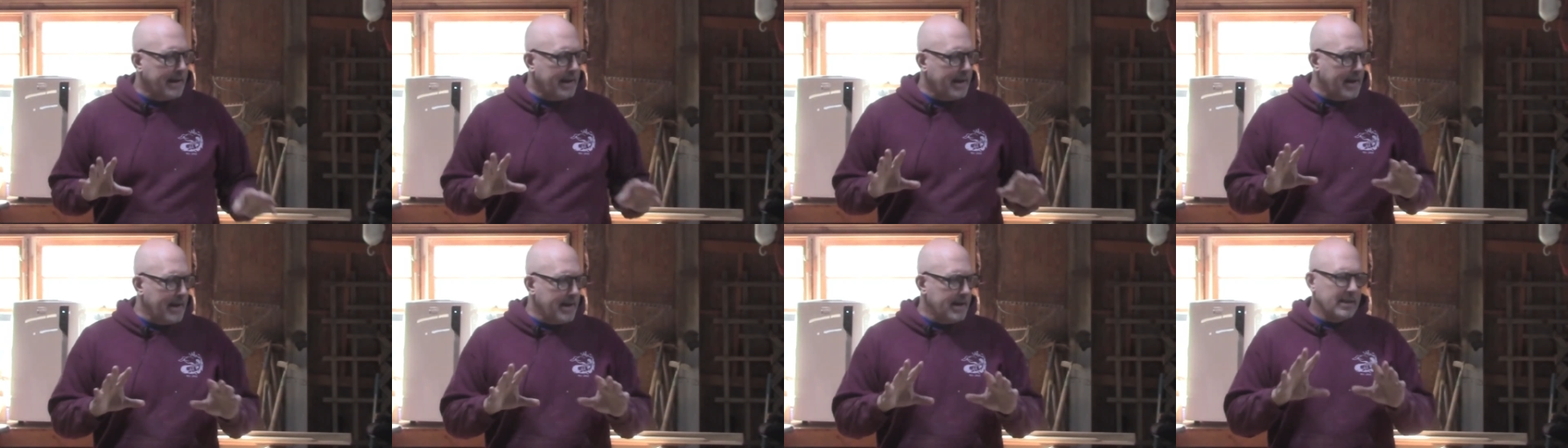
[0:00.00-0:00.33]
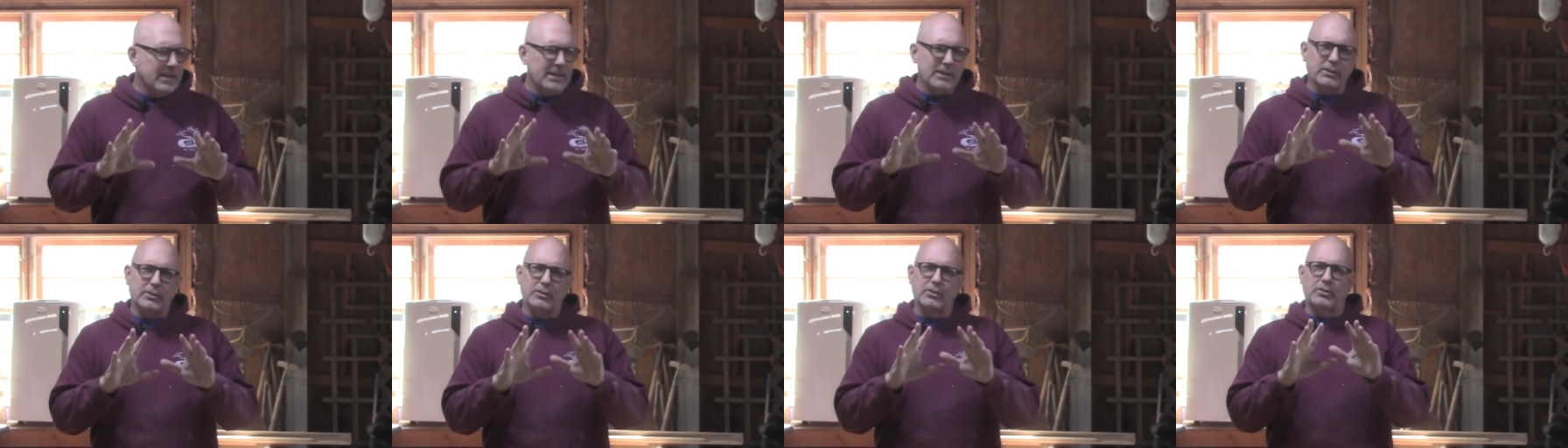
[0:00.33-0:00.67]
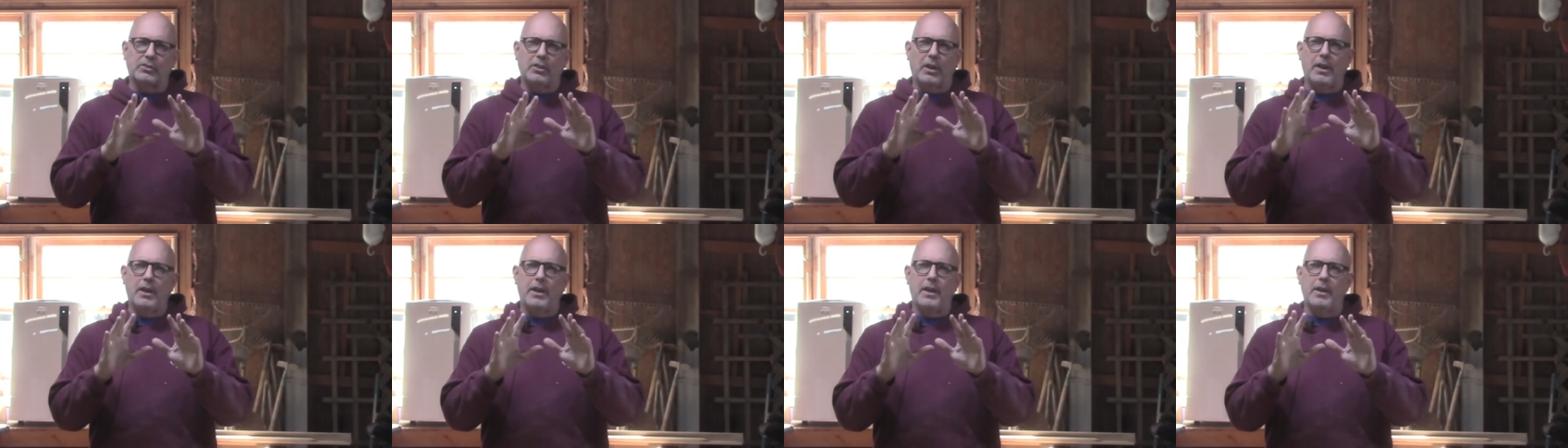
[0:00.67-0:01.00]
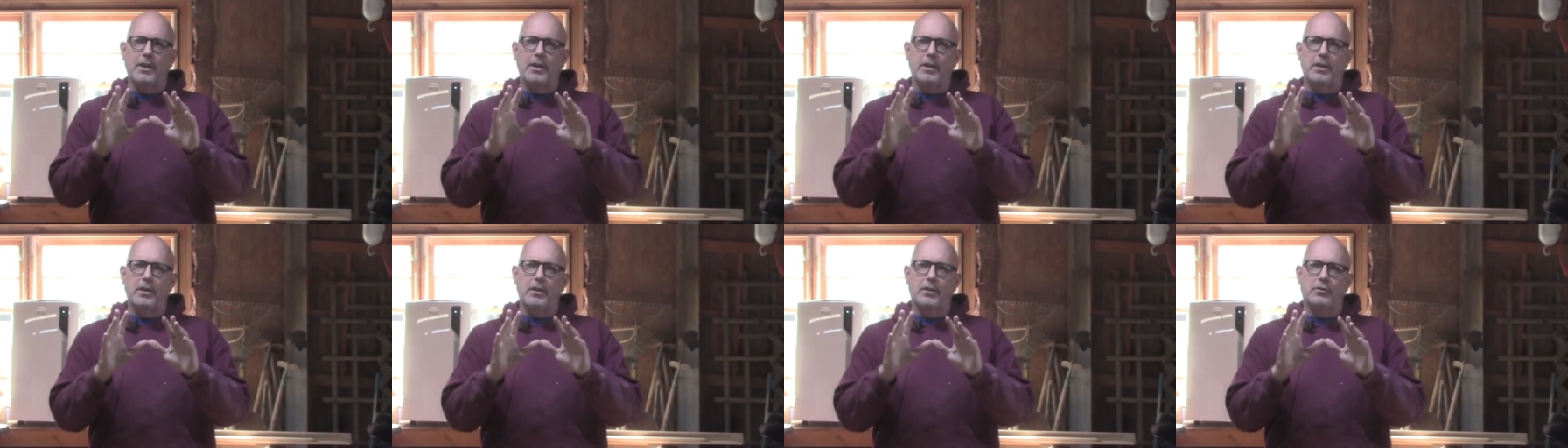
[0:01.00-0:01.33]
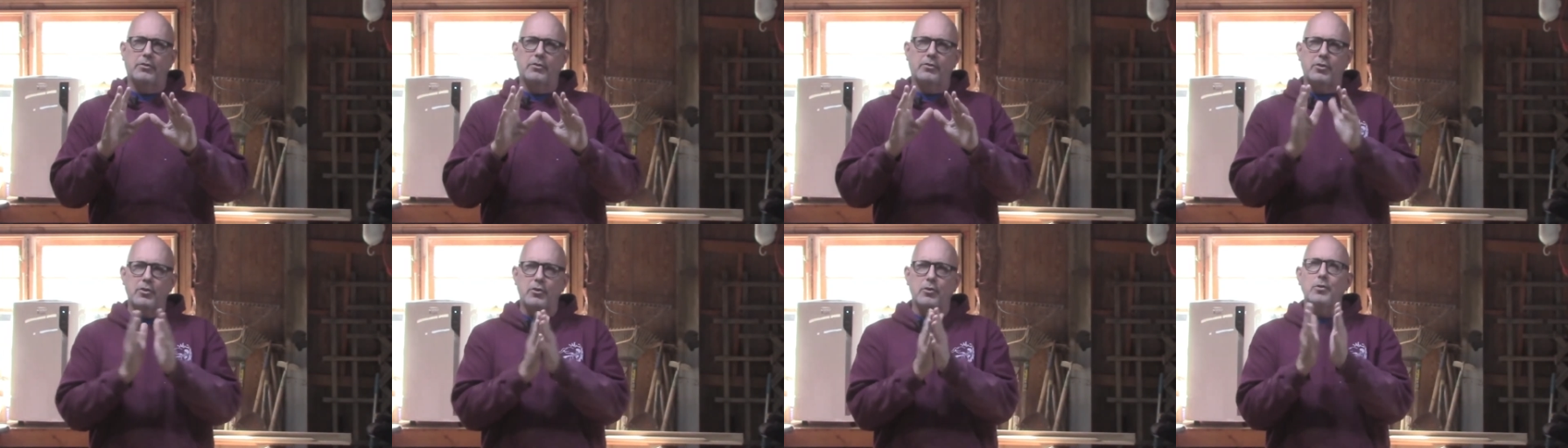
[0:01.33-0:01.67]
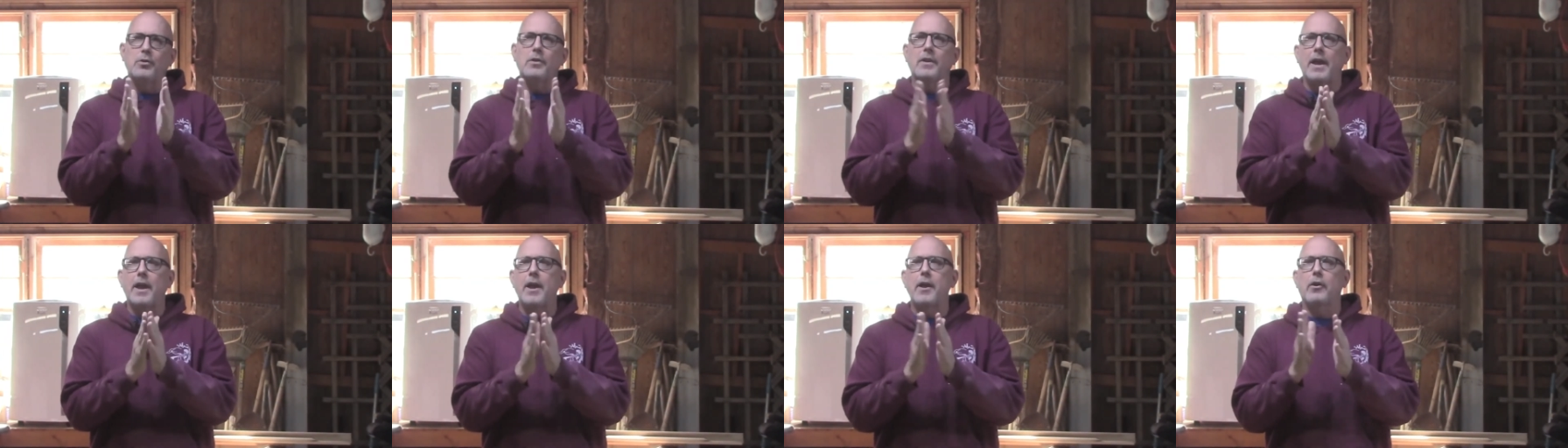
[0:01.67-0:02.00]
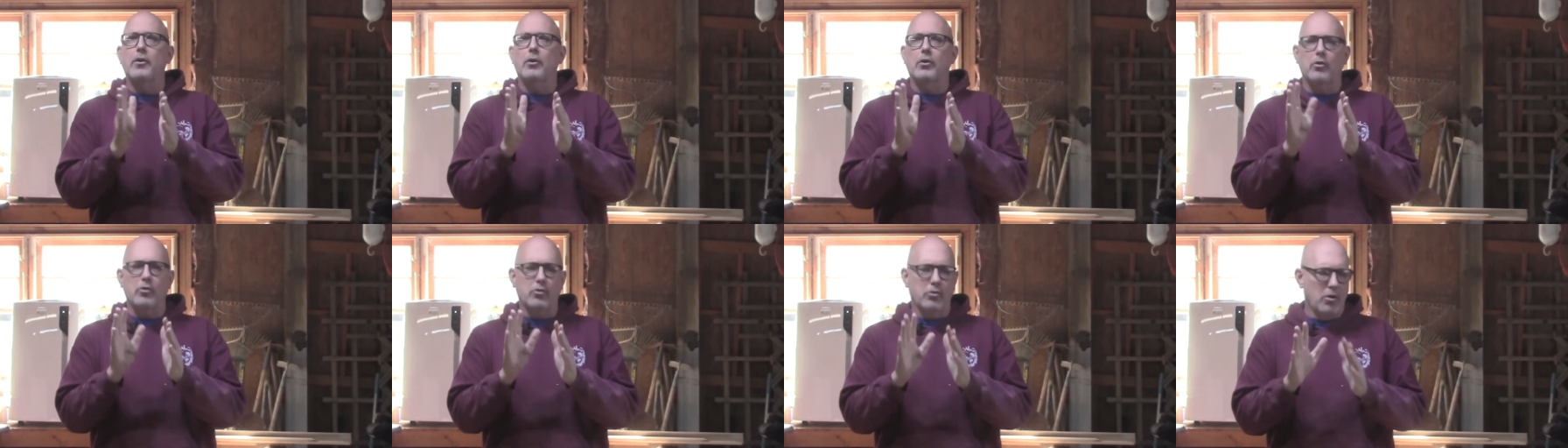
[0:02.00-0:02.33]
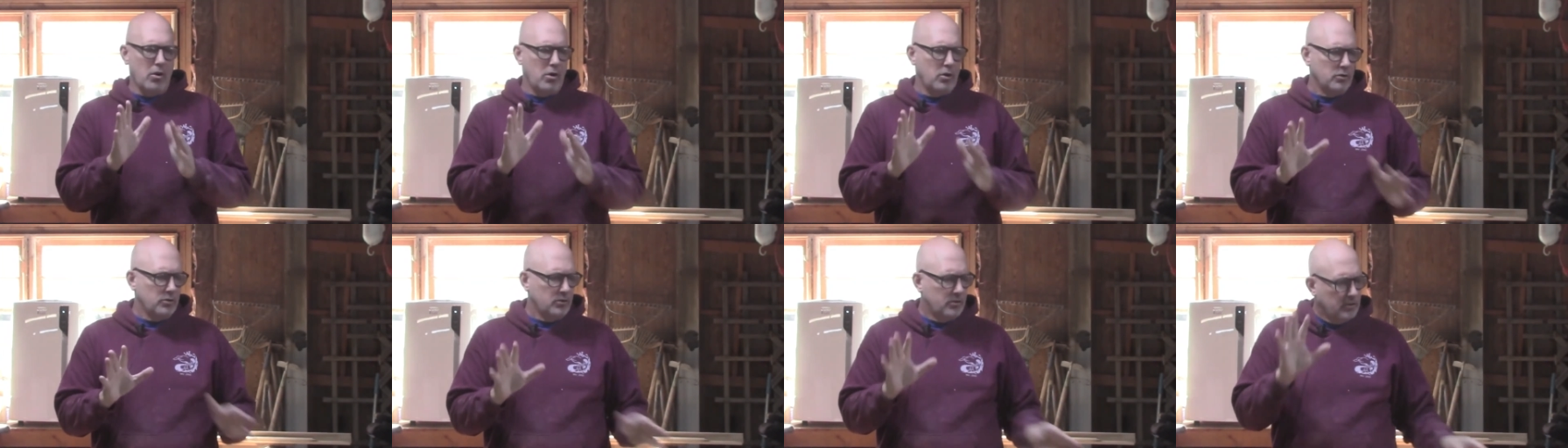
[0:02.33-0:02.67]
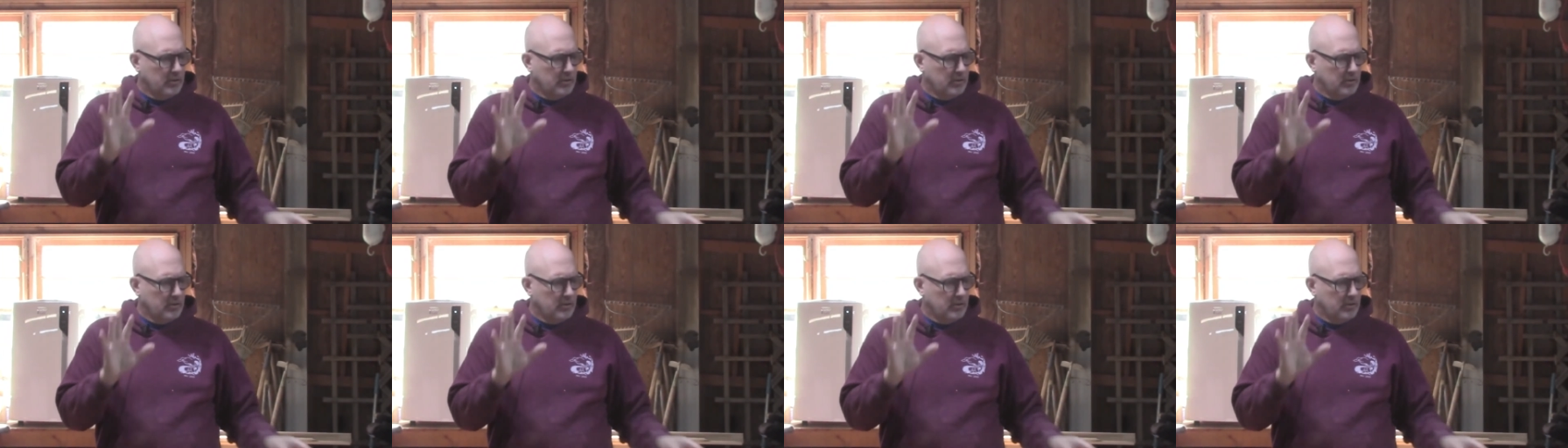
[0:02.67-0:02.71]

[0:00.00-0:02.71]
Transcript: is a two-layer cross. The